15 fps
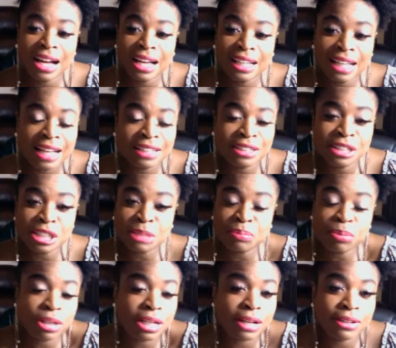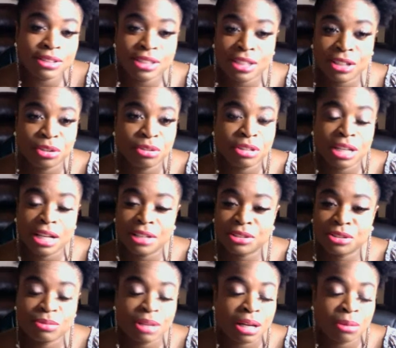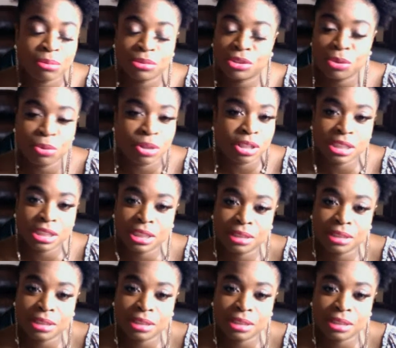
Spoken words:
At this point, I'll tell you not. Don't watch it.